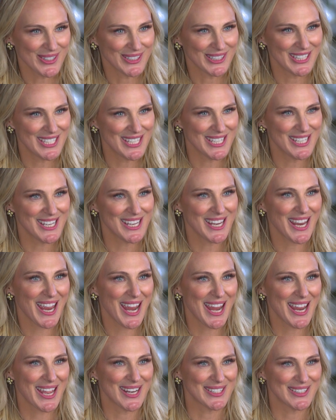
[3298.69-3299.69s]
leading
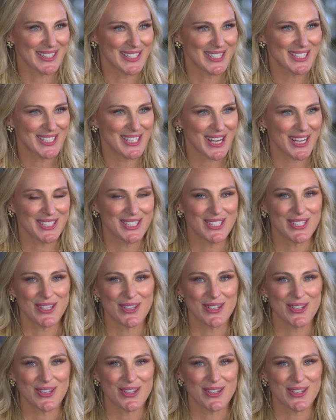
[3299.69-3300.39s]
analyst at